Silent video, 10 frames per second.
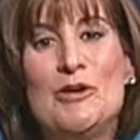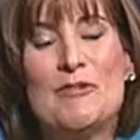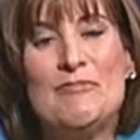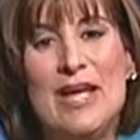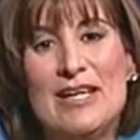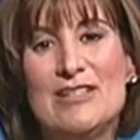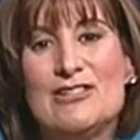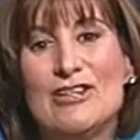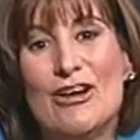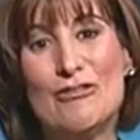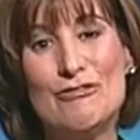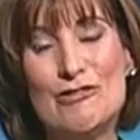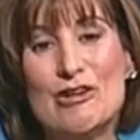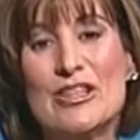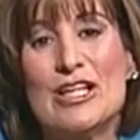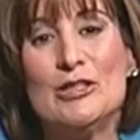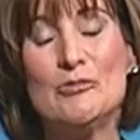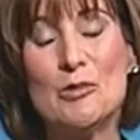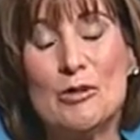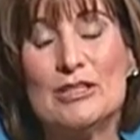are meant to go forth in the
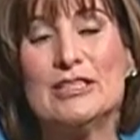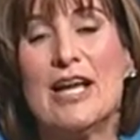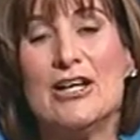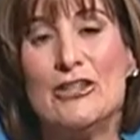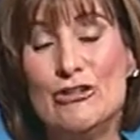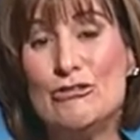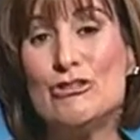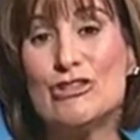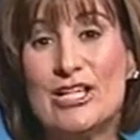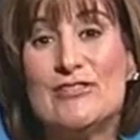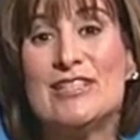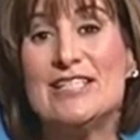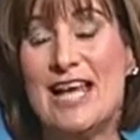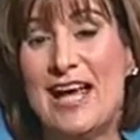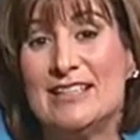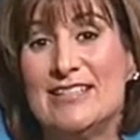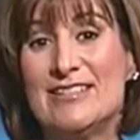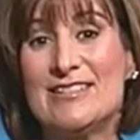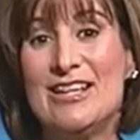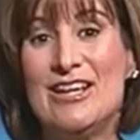world and use your gifts and
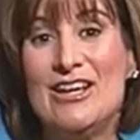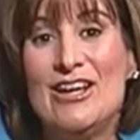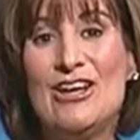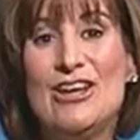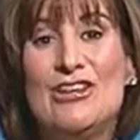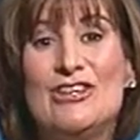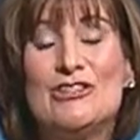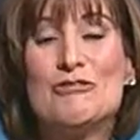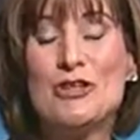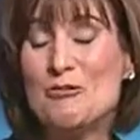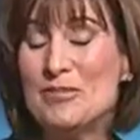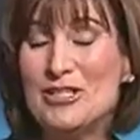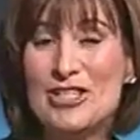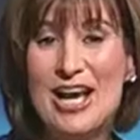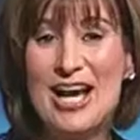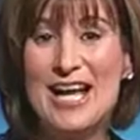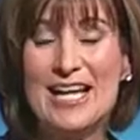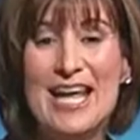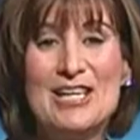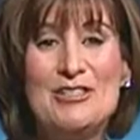talents. So don't be shy
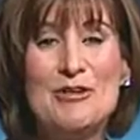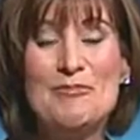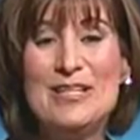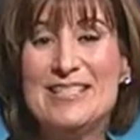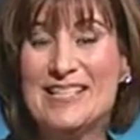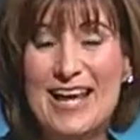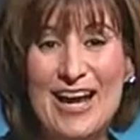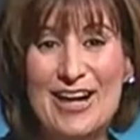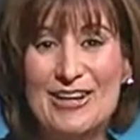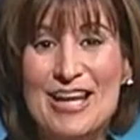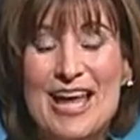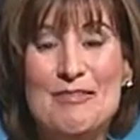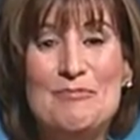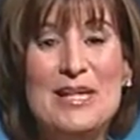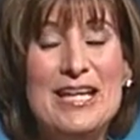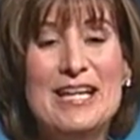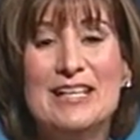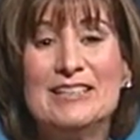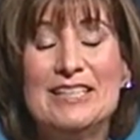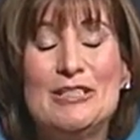and don't be scared, and be
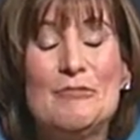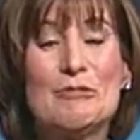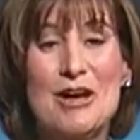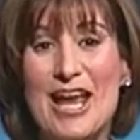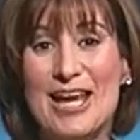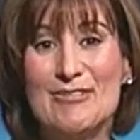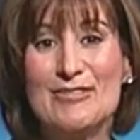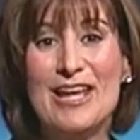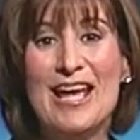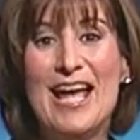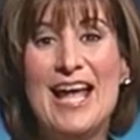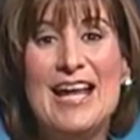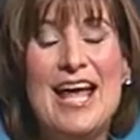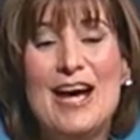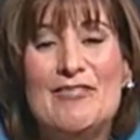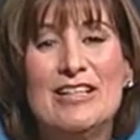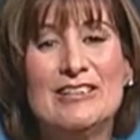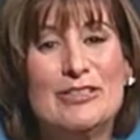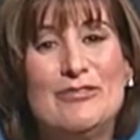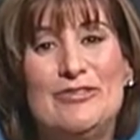a little brave and have a
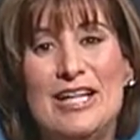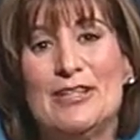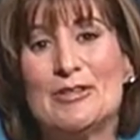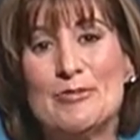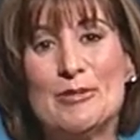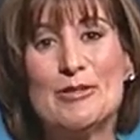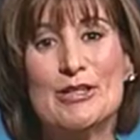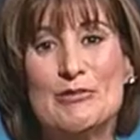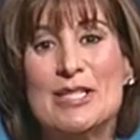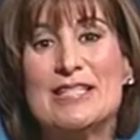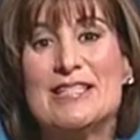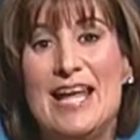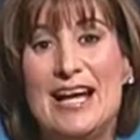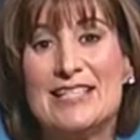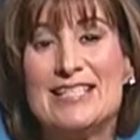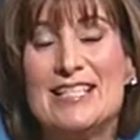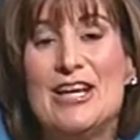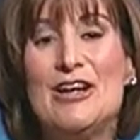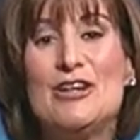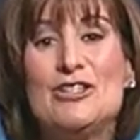little fun exploring what's next,
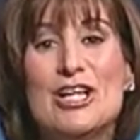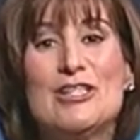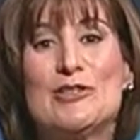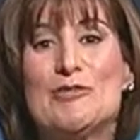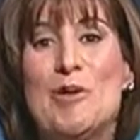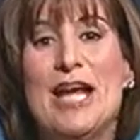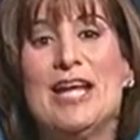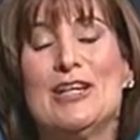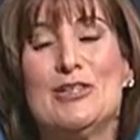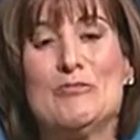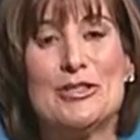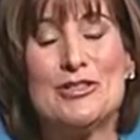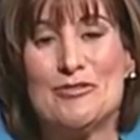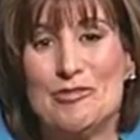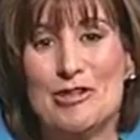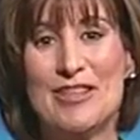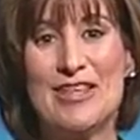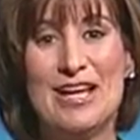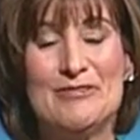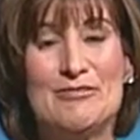just waiting to burst forth
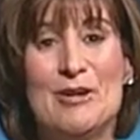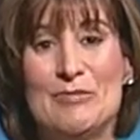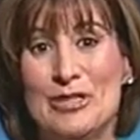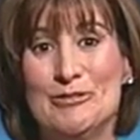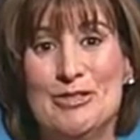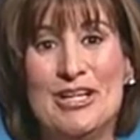from you.